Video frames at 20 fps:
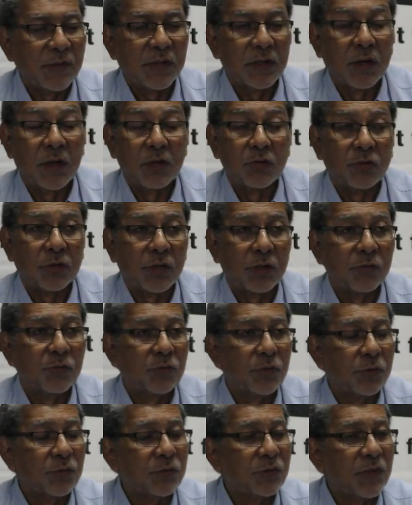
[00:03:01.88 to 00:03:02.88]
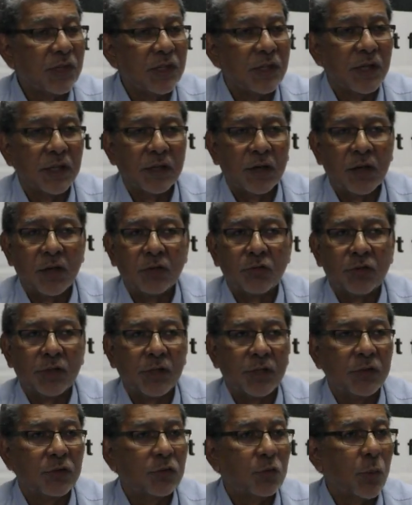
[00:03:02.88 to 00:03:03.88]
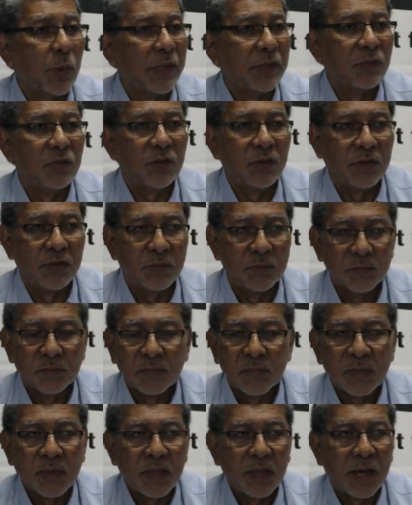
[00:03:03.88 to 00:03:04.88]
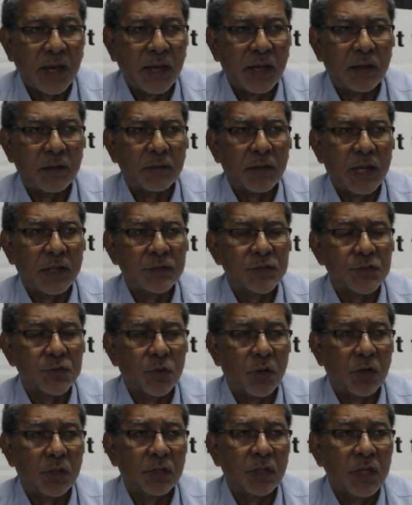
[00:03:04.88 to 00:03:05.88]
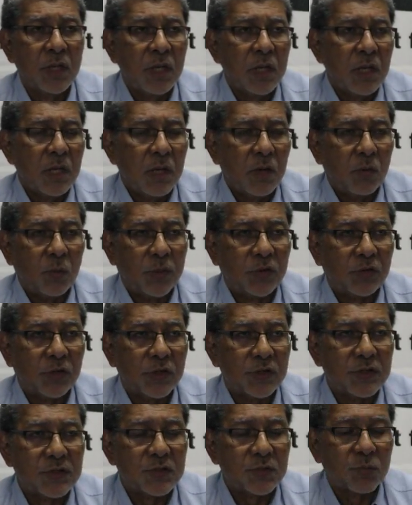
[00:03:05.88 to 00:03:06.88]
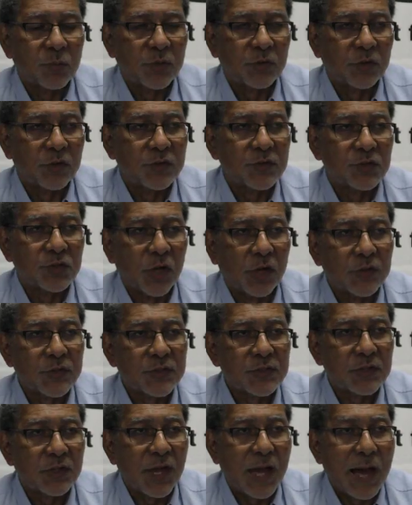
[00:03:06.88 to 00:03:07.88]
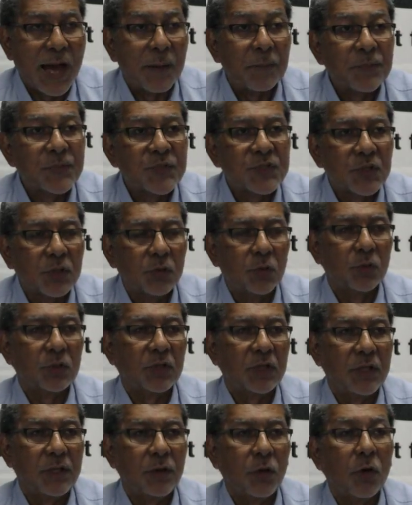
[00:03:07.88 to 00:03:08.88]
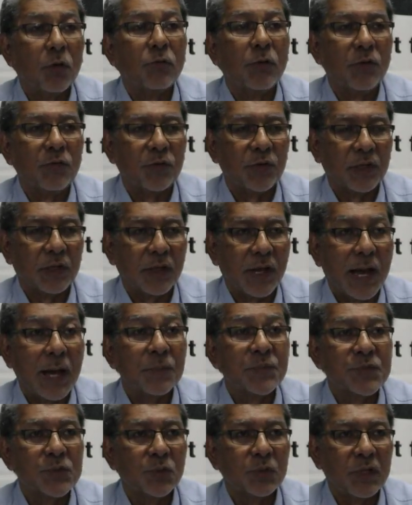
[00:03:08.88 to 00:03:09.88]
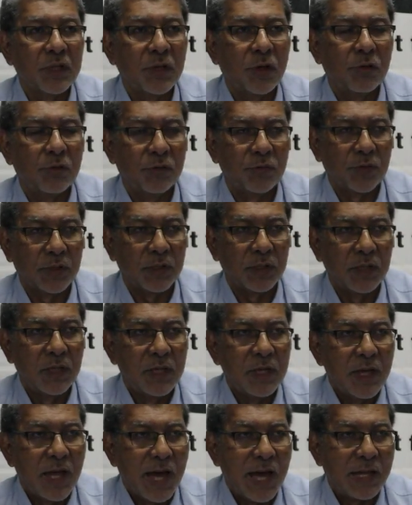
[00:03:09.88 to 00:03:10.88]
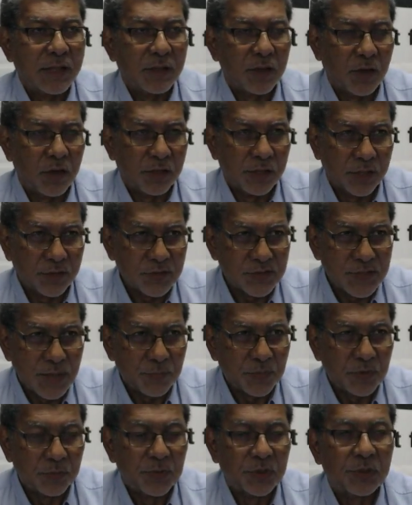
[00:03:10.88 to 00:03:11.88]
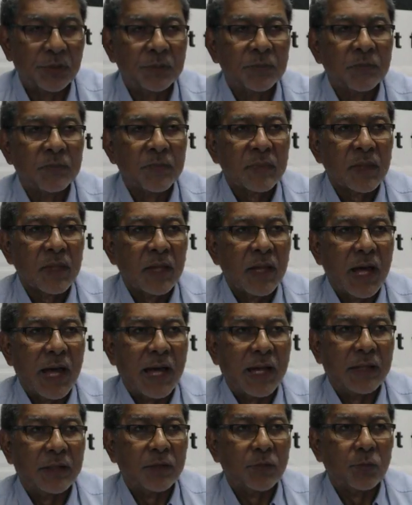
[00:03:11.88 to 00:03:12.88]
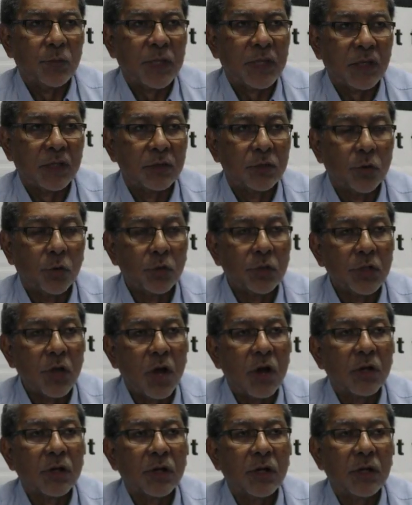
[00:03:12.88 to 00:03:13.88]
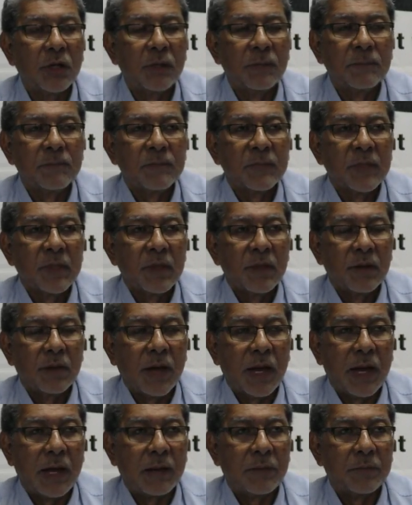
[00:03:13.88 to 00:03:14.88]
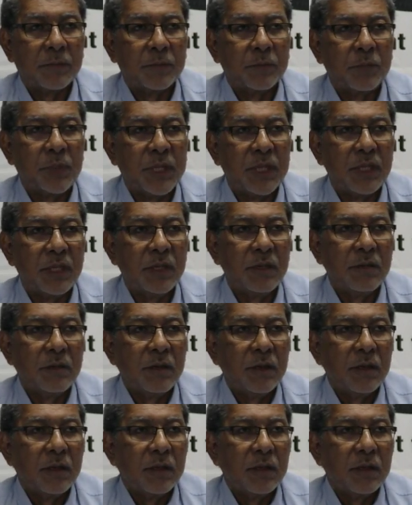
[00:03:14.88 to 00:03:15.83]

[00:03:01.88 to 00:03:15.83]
I think, 115 and 120, and so on, which is just absolutely horrific and unacceptable. And we can no longer be